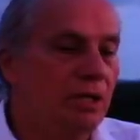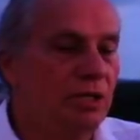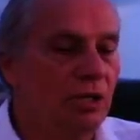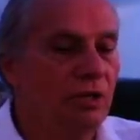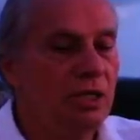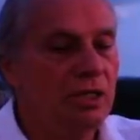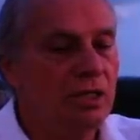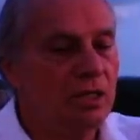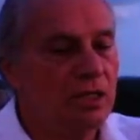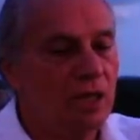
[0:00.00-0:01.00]

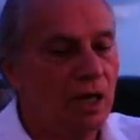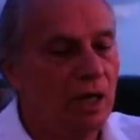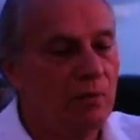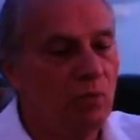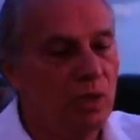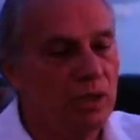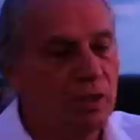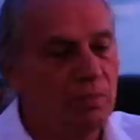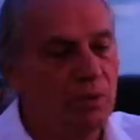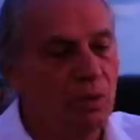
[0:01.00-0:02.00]
during the time when